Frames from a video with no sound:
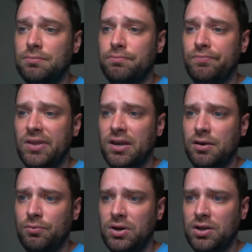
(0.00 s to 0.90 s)

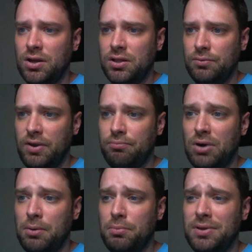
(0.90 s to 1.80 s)
what do you call it? We have
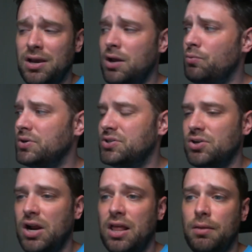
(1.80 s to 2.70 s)
Primal Beyond, which is
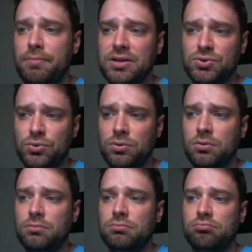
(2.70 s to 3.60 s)
our elemental
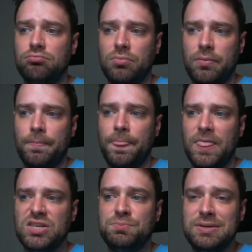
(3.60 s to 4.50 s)

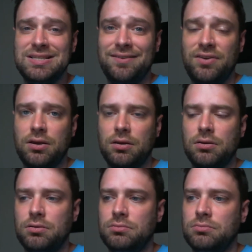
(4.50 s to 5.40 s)
specific
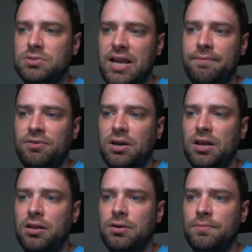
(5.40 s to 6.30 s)
tap for any
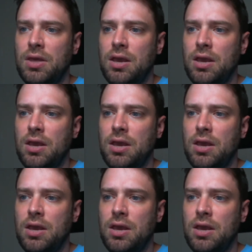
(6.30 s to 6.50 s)
color.